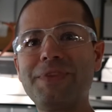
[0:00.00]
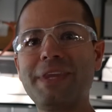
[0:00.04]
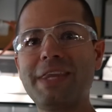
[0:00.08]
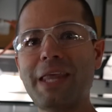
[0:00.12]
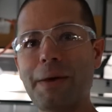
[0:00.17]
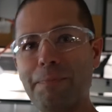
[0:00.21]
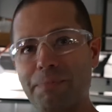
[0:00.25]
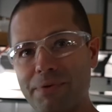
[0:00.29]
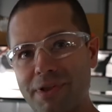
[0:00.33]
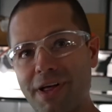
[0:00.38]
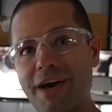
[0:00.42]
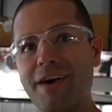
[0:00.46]

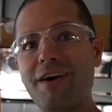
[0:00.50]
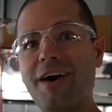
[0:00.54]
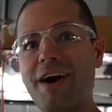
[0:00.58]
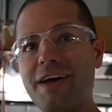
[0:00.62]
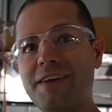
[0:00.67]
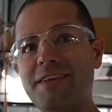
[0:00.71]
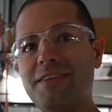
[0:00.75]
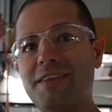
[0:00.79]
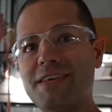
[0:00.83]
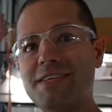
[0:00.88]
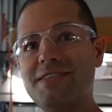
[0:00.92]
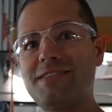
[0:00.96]
that plug
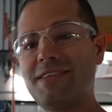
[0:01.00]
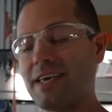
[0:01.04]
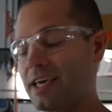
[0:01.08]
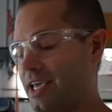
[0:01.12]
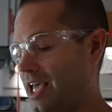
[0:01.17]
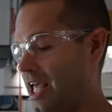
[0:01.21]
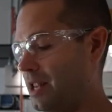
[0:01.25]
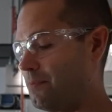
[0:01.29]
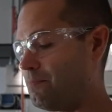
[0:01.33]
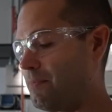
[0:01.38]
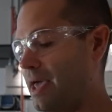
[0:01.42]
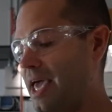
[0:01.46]
onto this thing
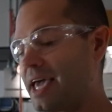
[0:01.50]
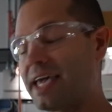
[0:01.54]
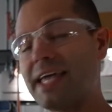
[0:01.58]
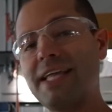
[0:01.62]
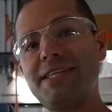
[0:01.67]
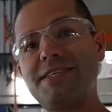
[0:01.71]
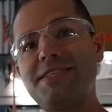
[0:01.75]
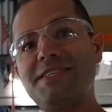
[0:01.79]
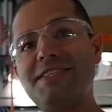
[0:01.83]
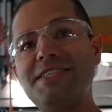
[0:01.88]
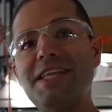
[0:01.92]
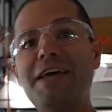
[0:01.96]
and make
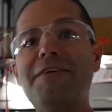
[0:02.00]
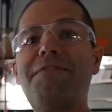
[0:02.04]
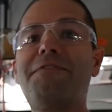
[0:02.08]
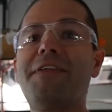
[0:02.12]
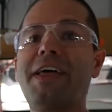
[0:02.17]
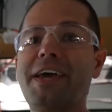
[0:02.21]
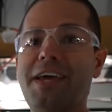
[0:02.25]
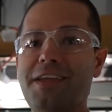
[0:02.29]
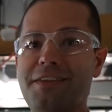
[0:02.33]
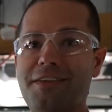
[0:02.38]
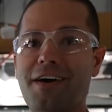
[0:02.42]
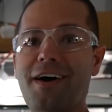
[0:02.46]
it sniff
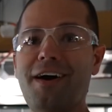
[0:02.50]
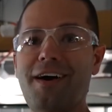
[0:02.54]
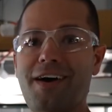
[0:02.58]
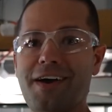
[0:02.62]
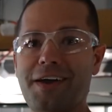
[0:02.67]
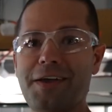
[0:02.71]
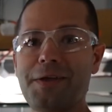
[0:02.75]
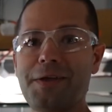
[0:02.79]
like a dog.